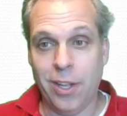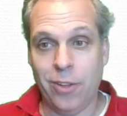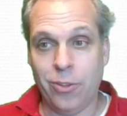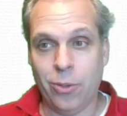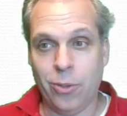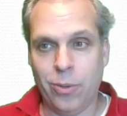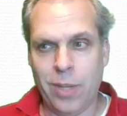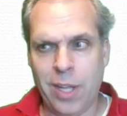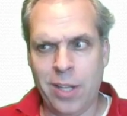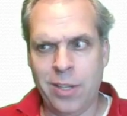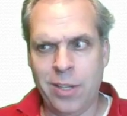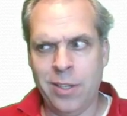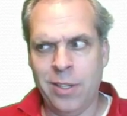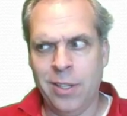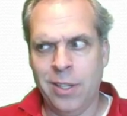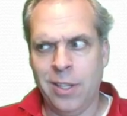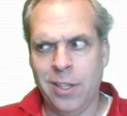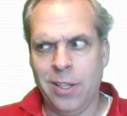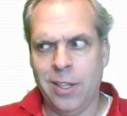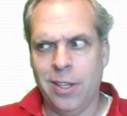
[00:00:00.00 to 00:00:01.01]
So
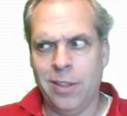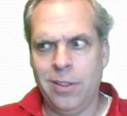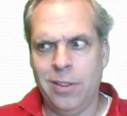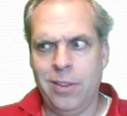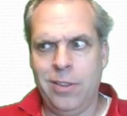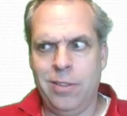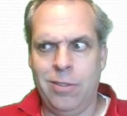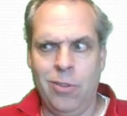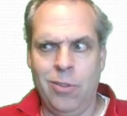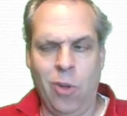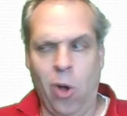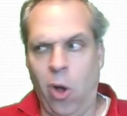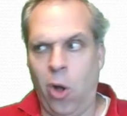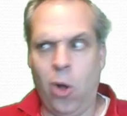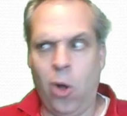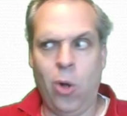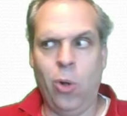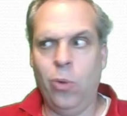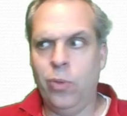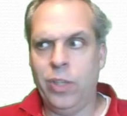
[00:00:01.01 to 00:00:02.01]
then
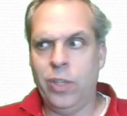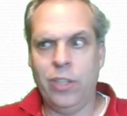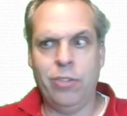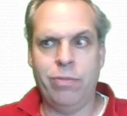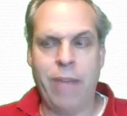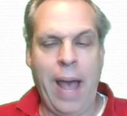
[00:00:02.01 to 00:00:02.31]
all these